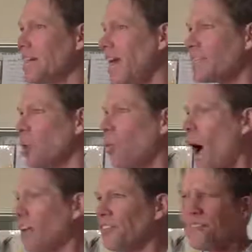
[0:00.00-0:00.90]
takes a
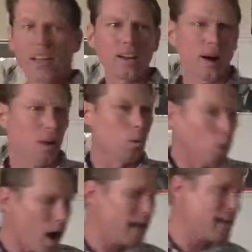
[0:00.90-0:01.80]
while to figure out
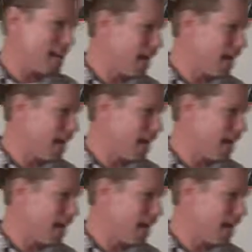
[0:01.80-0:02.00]
what in